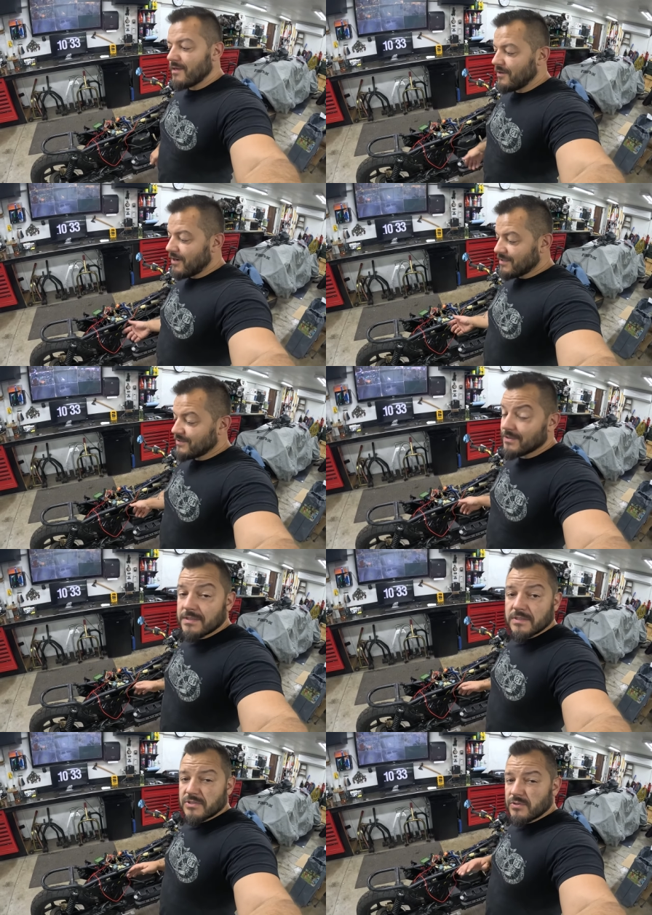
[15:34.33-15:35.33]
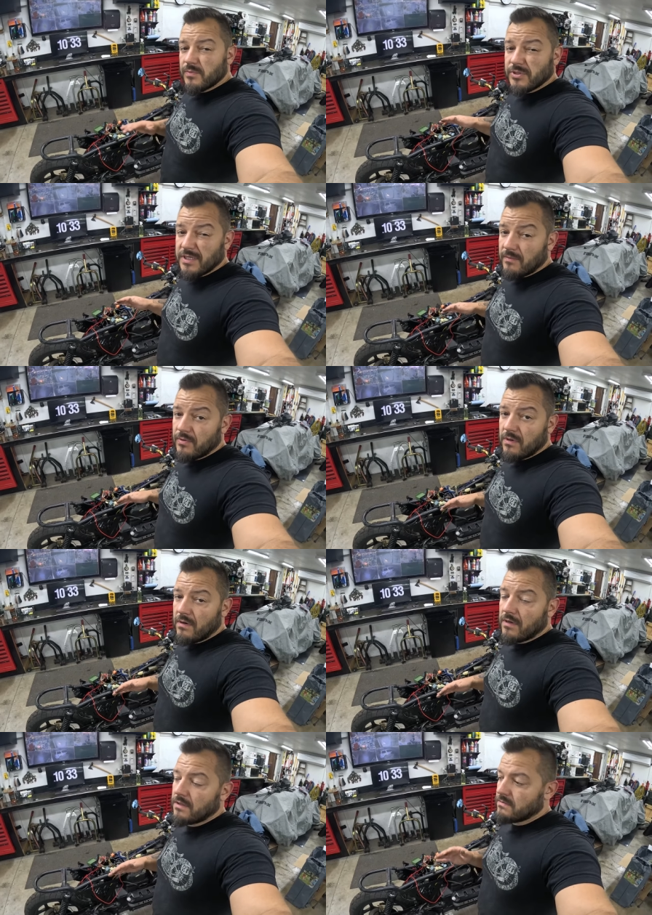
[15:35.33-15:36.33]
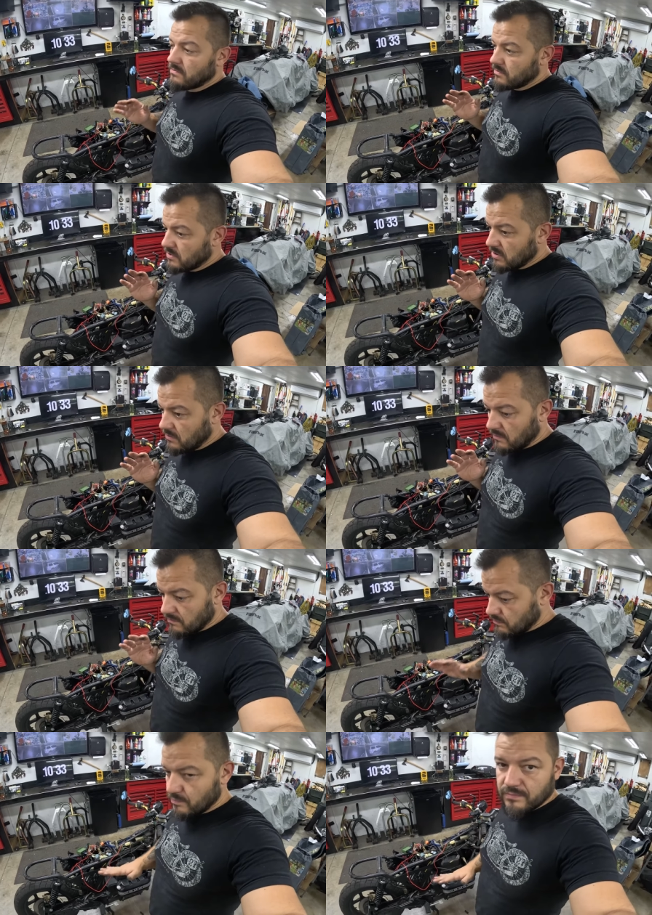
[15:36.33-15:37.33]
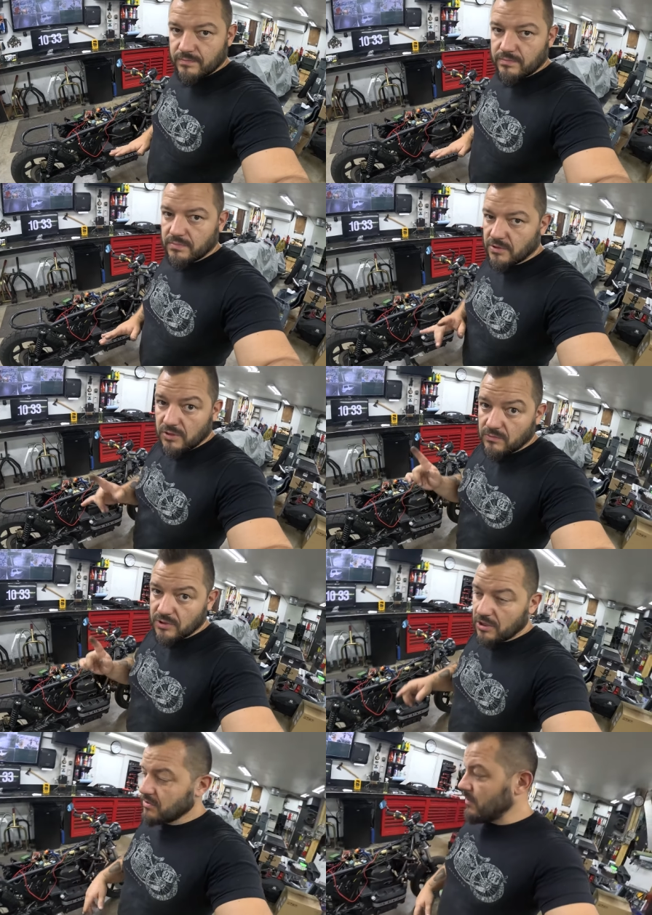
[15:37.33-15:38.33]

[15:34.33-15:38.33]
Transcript: All right, so this is super temporary, so don't judge